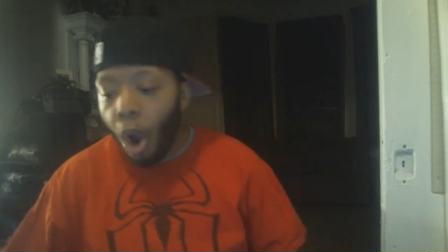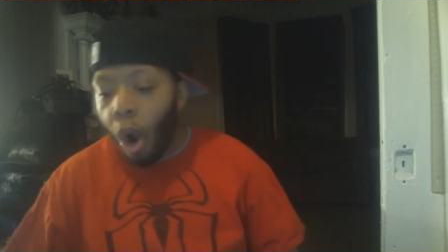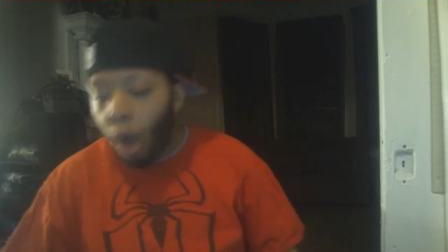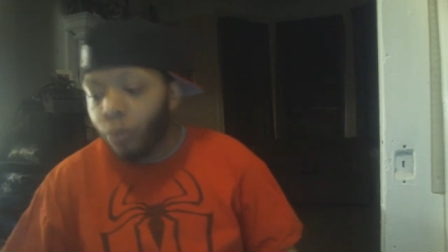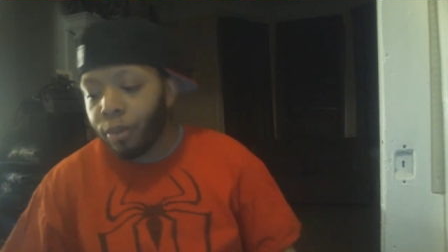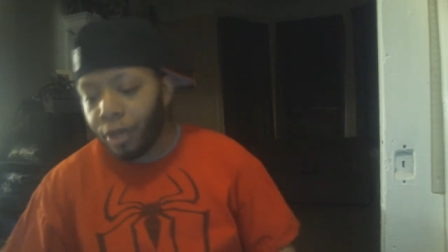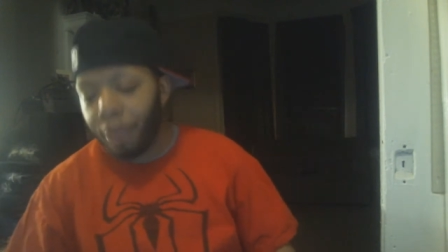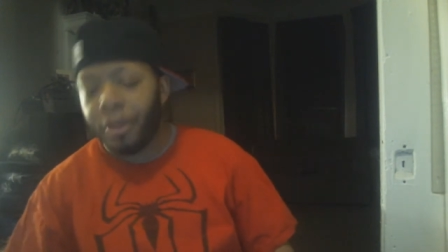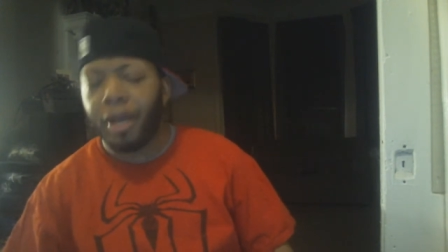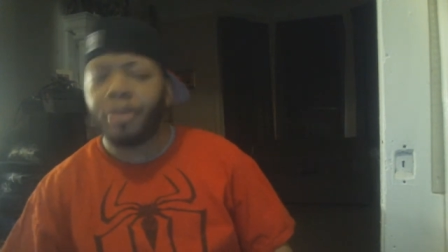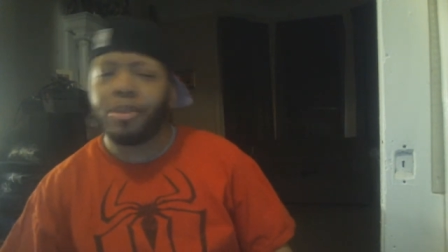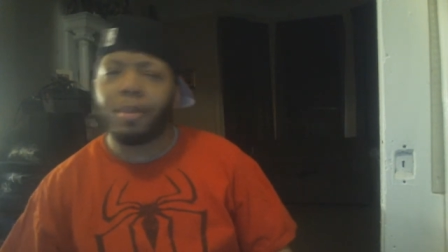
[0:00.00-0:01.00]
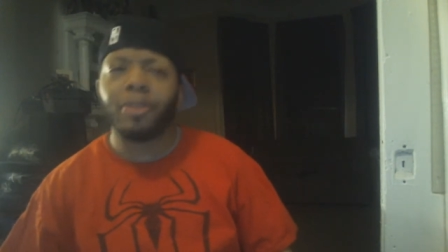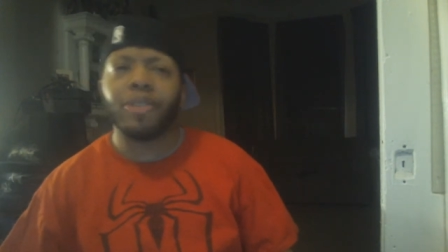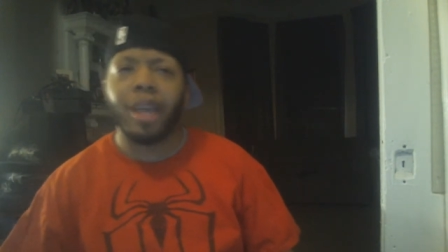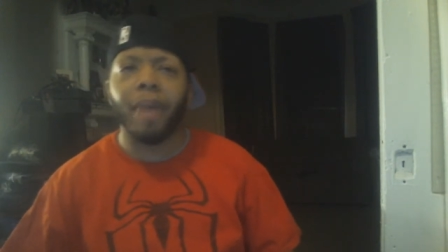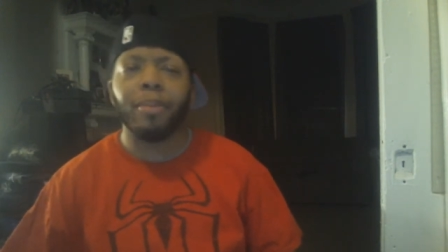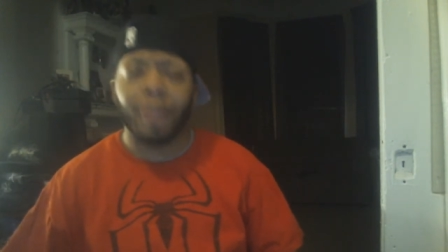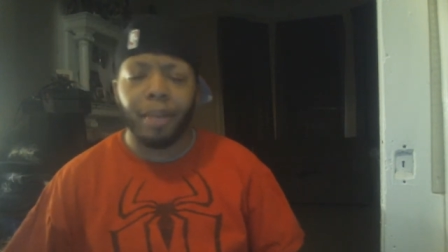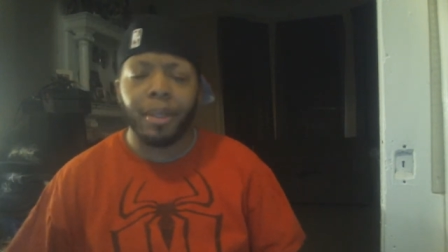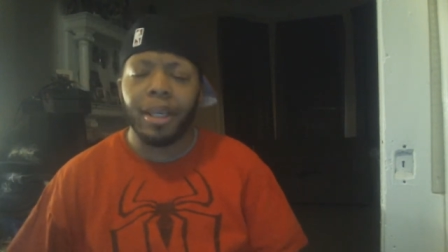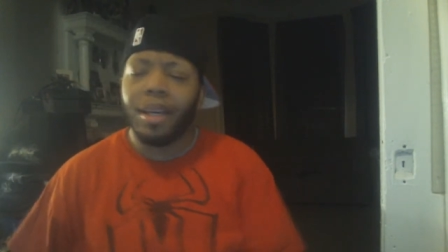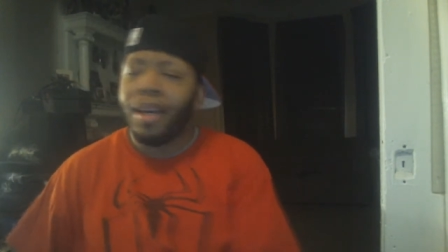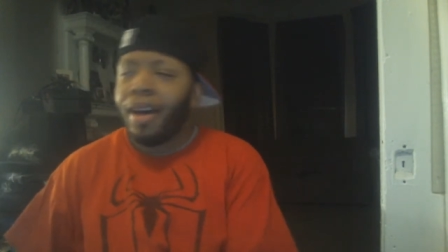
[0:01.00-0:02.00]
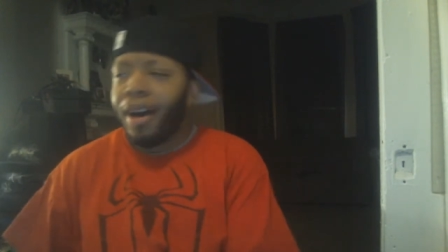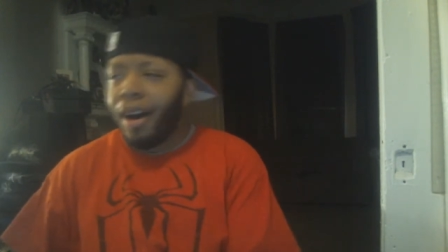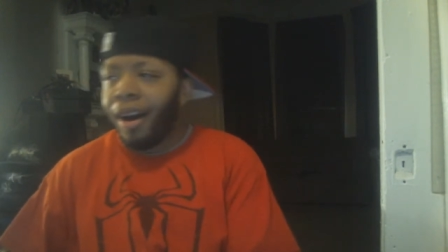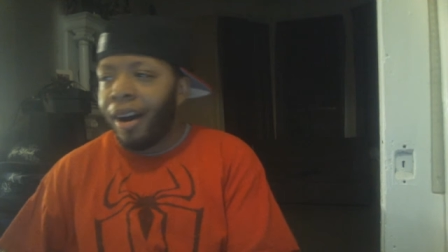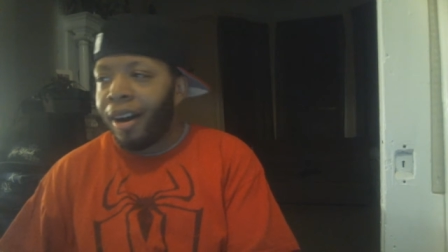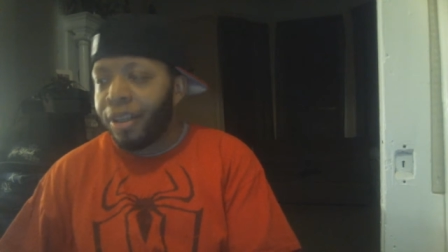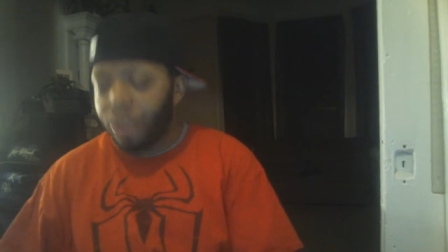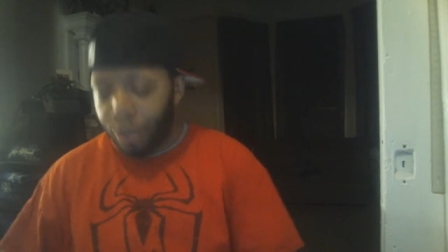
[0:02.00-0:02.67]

Homecoming. I was supposed to say Homecoming. Uh, so,